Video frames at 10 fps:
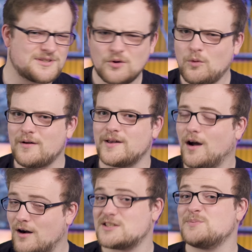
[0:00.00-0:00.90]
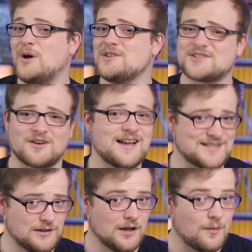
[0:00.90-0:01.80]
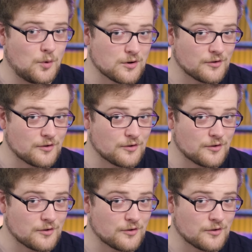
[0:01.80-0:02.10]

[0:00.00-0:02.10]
don't worry, our sponsor is a lot more